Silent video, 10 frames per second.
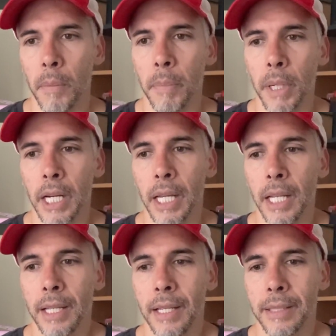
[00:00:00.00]
But
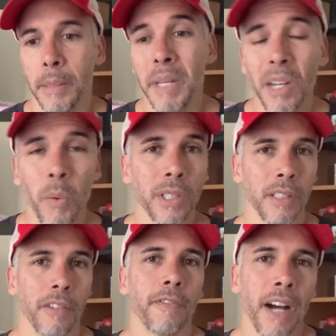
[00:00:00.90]
to me, it
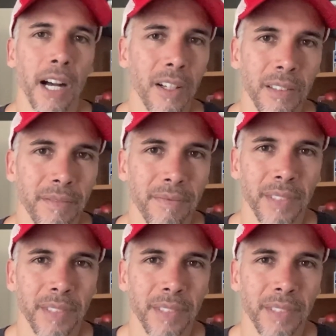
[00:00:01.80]
wasn't a foul.